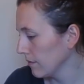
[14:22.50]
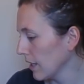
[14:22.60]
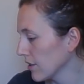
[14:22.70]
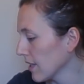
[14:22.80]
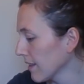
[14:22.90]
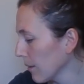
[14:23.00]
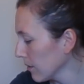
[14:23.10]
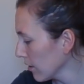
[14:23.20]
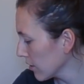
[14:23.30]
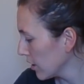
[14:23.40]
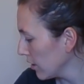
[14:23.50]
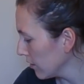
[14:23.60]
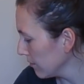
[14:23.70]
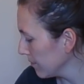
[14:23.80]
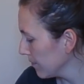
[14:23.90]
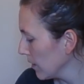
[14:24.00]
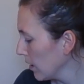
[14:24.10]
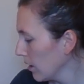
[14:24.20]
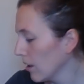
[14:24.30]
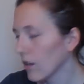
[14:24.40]
I just thought that one looked cute.
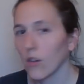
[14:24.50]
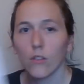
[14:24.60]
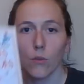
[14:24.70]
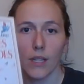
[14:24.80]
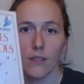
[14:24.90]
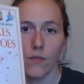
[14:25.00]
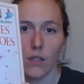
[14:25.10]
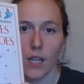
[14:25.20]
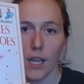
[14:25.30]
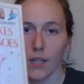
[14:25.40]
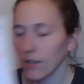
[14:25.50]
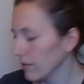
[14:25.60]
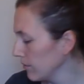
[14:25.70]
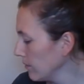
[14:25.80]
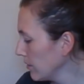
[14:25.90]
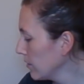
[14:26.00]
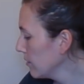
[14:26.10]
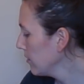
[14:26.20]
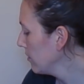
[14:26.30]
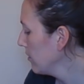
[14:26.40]
Earthquakes and Volcanoes.